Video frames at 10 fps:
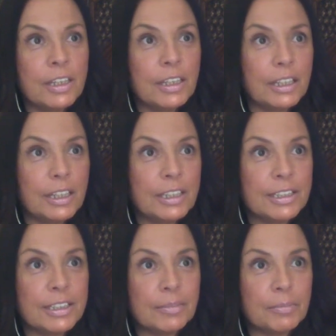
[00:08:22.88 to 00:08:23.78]

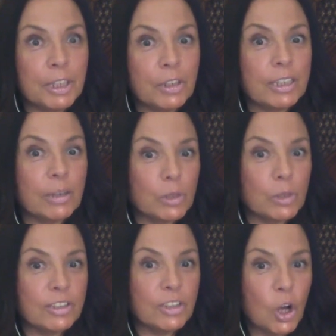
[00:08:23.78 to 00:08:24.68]
is because I
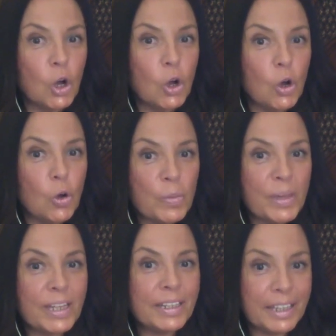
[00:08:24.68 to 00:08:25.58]
was so
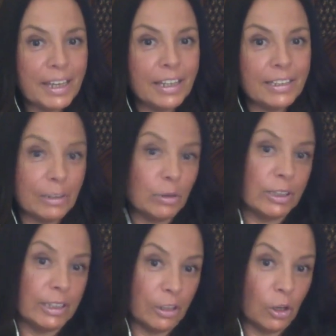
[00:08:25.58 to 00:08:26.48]
many years, I was
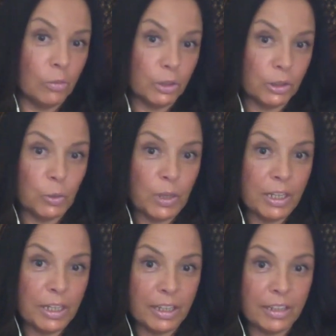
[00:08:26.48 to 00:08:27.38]
like almost 20
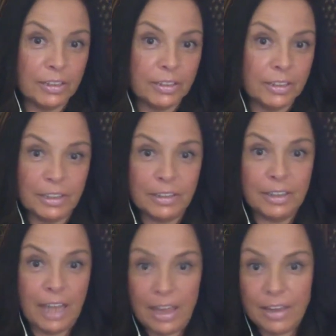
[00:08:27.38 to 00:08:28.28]
years in
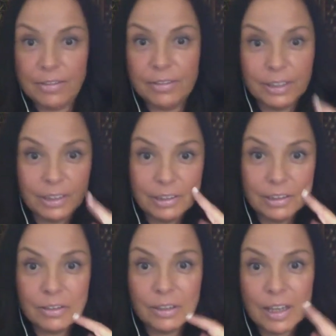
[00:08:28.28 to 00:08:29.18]
cave,
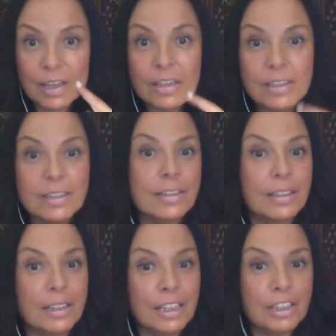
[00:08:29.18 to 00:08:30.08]
okay?
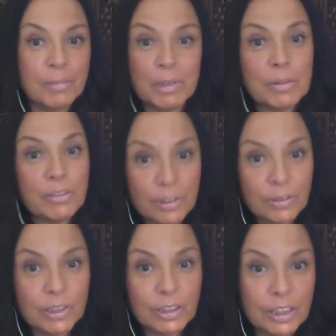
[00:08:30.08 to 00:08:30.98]
Maybe
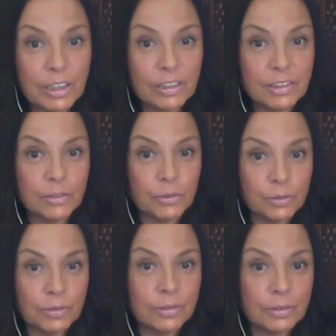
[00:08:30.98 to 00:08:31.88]
15 years,
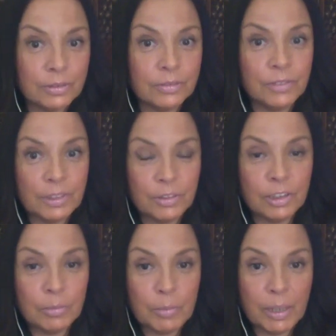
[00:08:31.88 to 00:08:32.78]

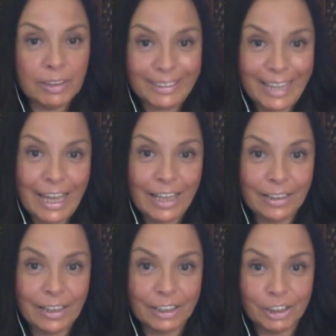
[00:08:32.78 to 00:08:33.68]
15, but 10
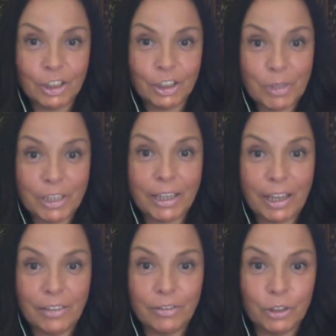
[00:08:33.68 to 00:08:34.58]
extremely
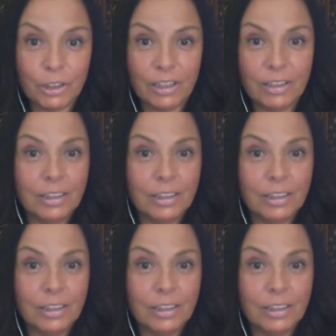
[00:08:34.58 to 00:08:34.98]
cave, okay?